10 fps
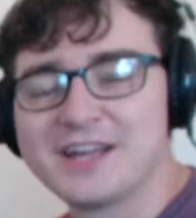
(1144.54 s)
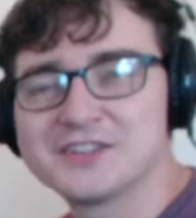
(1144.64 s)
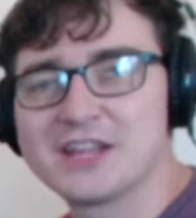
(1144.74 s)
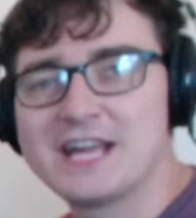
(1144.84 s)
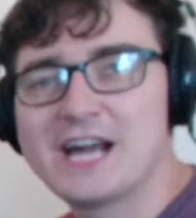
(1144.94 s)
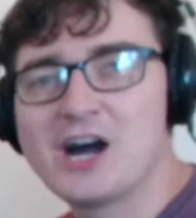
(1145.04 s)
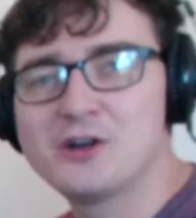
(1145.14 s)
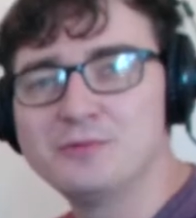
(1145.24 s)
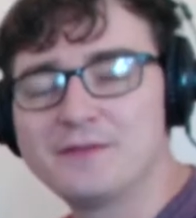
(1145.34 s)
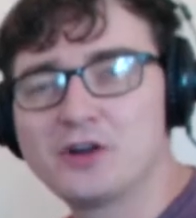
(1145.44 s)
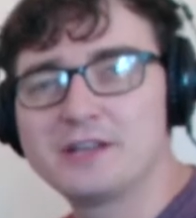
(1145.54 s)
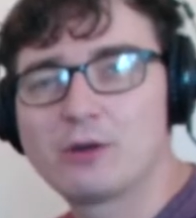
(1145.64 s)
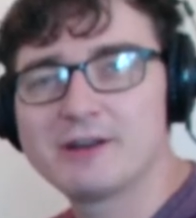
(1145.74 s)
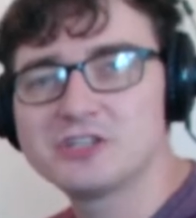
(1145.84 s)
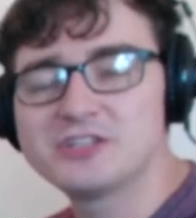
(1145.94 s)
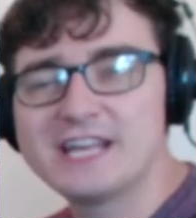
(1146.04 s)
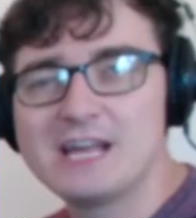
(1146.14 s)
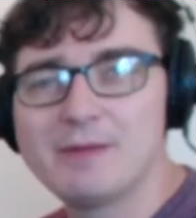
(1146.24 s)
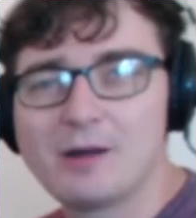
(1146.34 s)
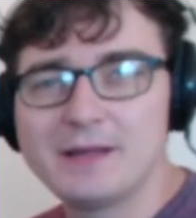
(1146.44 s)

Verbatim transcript: So there you go. If you've got any questions, email